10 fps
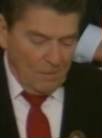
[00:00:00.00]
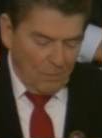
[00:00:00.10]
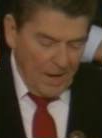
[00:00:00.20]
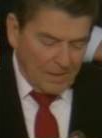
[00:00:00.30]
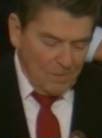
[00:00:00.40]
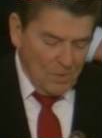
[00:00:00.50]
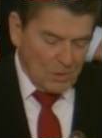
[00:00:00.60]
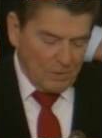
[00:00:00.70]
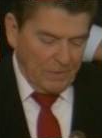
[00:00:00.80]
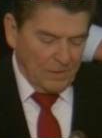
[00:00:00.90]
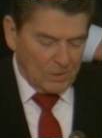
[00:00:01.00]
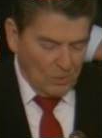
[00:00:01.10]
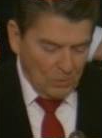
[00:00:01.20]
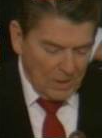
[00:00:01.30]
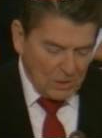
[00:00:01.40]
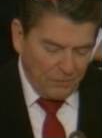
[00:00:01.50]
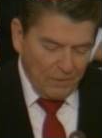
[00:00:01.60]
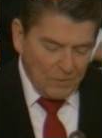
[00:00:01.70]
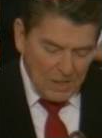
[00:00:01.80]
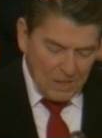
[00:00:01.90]
Franklin Roosevelt told us
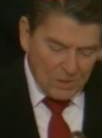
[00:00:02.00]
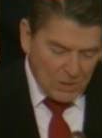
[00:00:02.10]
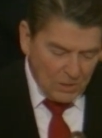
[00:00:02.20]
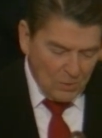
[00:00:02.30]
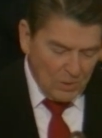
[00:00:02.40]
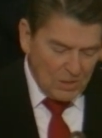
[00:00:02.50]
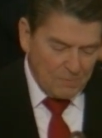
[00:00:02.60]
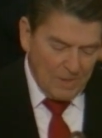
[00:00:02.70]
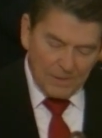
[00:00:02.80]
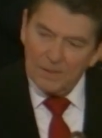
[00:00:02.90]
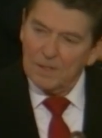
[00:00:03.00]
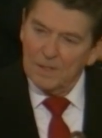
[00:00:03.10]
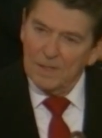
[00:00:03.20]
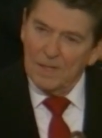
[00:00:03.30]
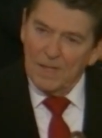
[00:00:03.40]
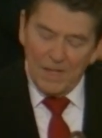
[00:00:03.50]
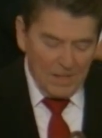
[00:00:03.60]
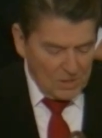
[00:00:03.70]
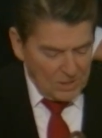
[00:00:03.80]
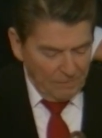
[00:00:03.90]
50 years ago this month
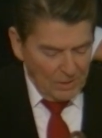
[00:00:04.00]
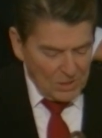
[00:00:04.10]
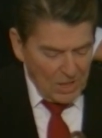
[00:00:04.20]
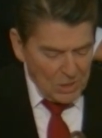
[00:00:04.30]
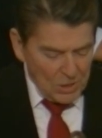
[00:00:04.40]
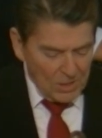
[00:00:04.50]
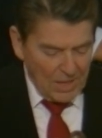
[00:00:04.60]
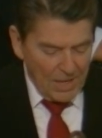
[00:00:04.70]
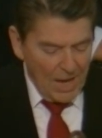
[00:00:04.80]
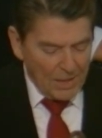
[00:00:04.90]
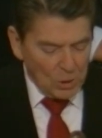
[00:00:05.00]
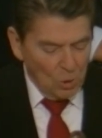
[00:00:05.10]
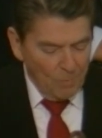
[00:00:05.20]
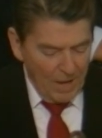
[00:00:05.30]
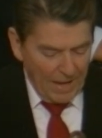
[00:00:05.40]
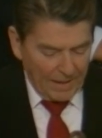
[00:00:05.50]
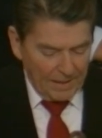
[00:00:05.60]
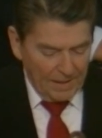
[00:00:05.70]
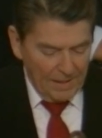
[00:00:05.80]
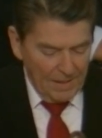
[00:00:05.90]
civilization cannot go back.
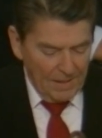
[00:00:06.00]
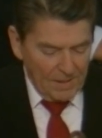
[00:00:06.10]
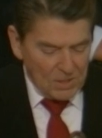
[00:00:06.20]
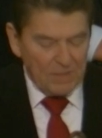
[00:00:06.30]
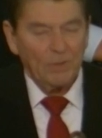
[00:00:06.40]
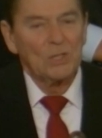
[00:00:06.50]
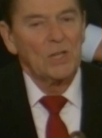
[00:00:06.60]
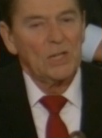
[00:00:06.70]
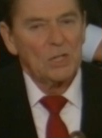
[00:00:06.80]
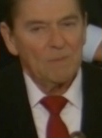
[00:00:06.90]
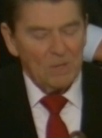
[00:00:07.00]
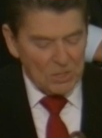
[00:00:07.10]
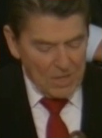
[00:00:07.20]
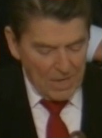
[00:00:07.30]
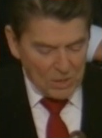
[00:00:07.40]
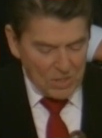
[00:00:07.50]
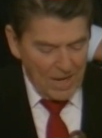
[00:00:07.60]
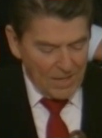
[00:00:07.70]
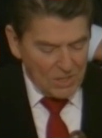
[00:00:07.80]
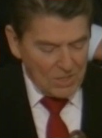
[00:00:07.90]
Civilization must not
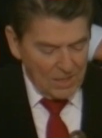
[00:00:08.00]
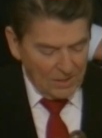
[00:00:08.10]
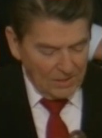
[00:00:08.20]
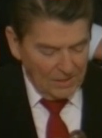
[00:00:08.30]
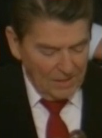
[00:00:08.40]
stand still.